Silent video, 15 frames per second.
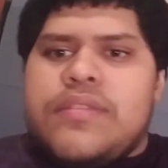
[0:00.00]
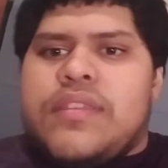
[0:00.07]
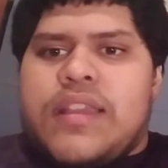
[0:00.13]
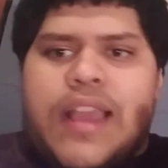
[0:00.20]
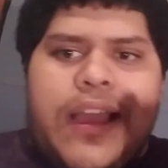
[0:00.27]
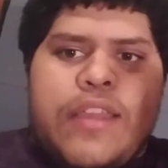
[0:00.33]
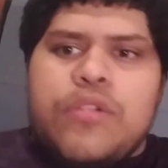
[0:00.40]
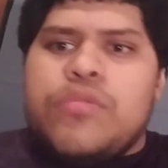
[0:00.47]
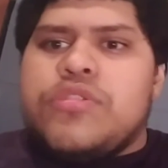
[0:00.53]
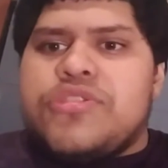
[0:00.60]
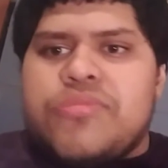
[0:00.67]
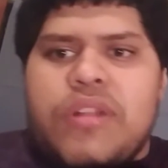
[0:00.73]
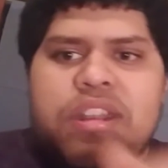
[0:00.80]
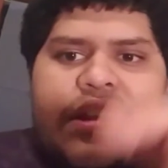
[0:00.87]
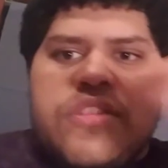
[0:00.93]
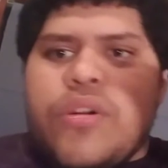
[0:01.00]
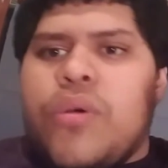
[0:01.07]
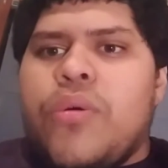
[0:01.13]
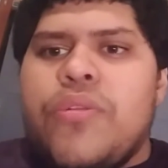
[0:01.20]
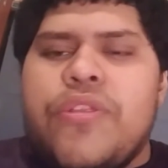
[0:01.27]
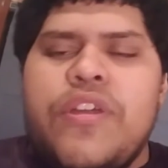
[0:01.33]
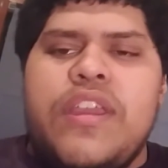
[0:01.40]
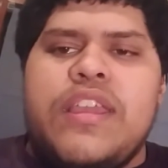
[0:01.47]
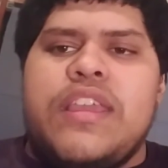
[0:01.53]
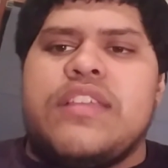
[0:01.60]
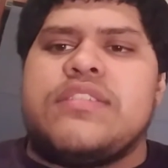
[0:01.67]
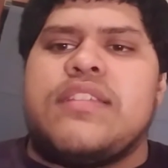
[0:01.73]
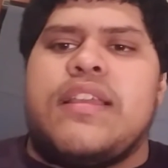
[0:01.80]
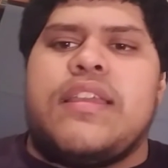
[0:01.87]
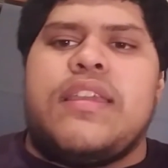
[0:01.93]
guy who was running the whole thing,
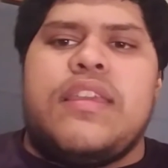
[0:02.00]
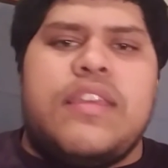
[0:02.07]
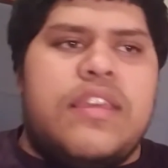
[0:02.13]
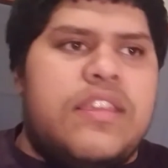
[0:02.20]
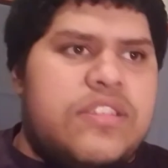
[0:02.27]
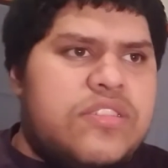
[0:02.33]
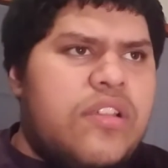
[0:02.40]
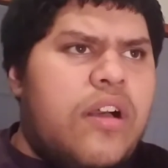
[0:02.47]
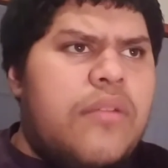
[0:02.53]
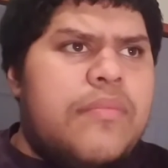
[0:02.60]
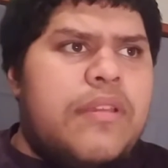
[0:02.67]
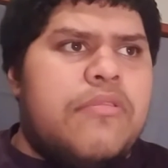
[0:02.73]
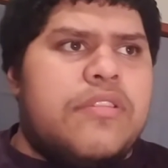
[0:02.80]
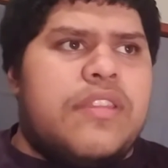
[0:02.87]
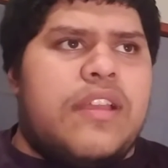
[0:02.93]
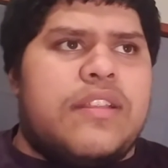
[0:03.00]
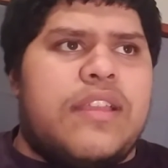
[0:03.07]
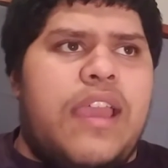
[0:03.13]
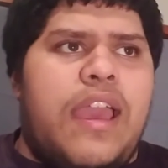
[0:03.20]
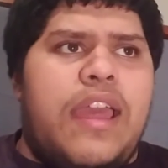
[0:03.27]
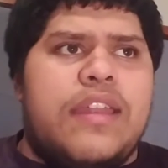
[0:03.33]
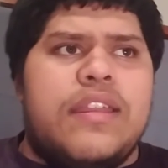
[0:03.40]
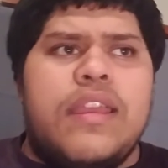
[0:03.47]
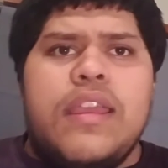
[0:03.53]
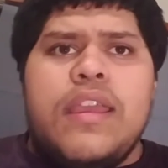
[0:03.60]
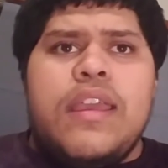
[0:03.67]
he saw me with that can.